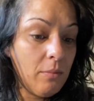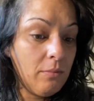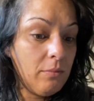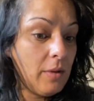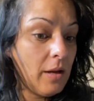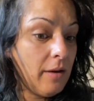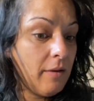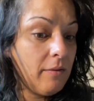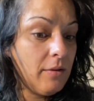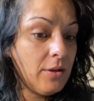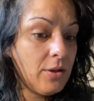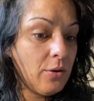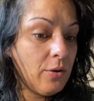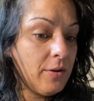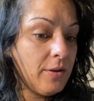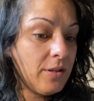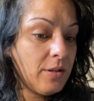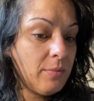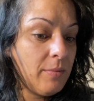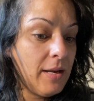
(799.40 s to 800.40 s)
Every
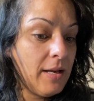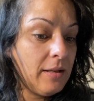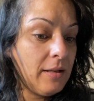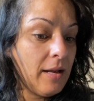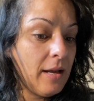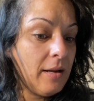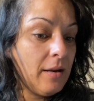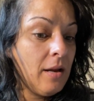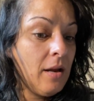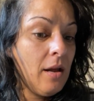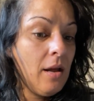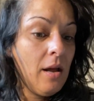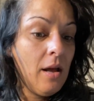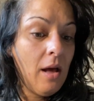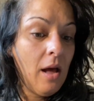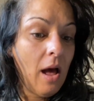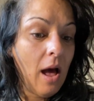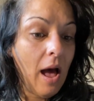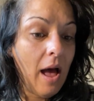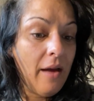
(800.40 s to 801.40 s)
Taurus man that
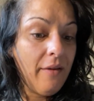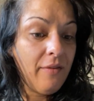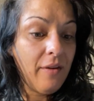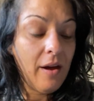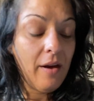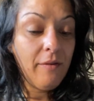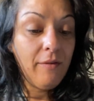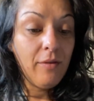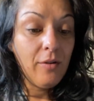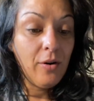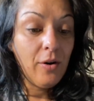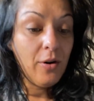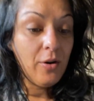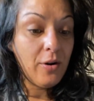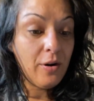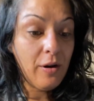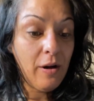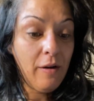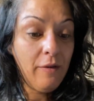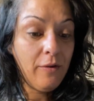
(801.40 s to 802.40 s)
I've ever
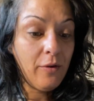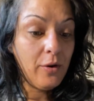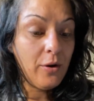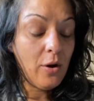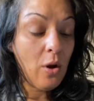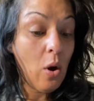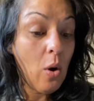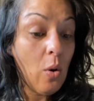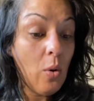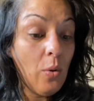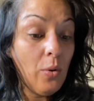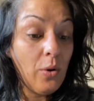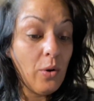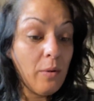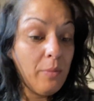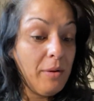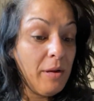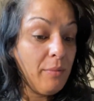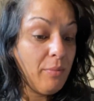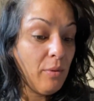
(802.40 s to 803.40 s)
heard of or known
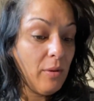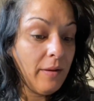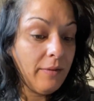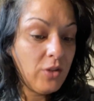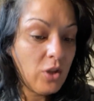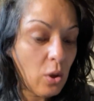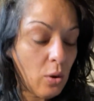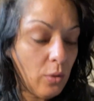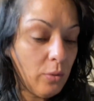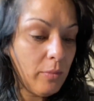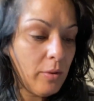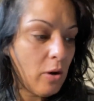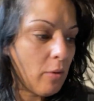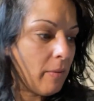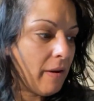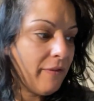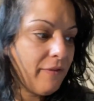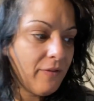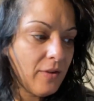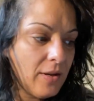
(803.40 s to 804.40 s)
or people have told me or
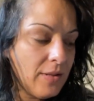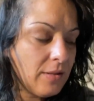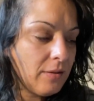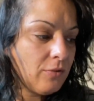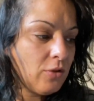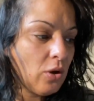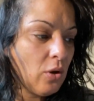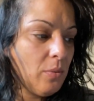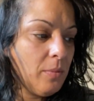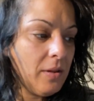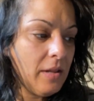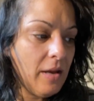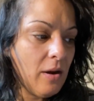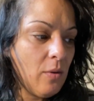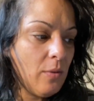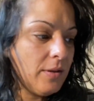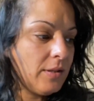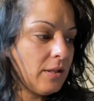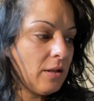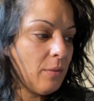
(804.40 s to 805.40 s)
my friends have told me, they
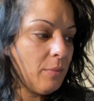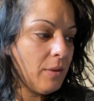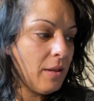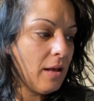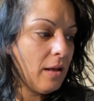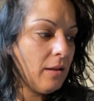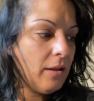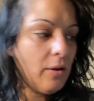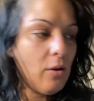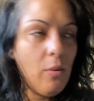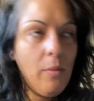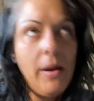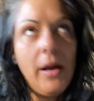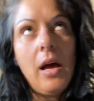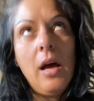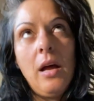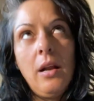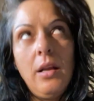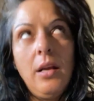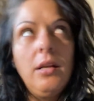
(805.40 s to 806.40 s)
always tell me that, like, oh my
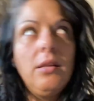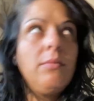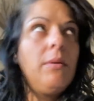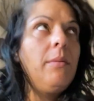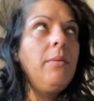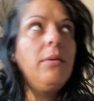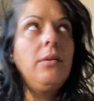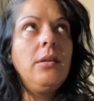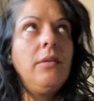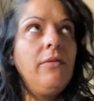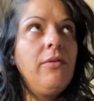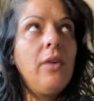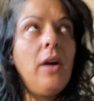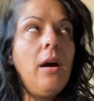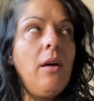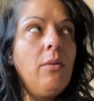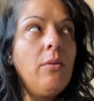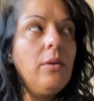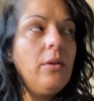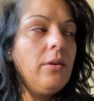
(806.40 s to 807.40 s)
God, he eats my pussy for
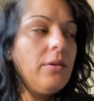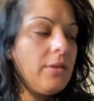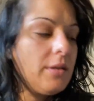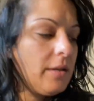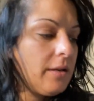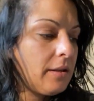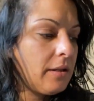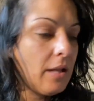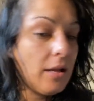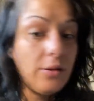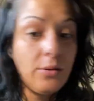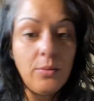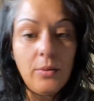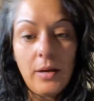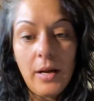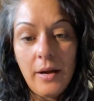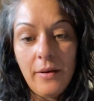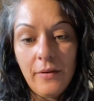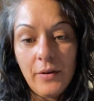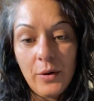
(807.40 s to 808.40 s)
hours. Like, that's
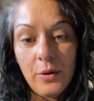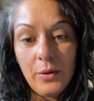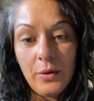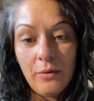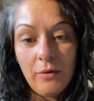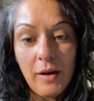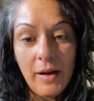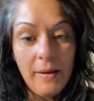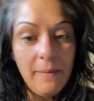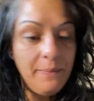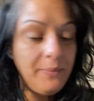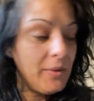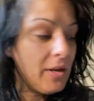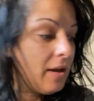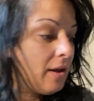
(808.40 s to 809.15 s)
what I've heard, right?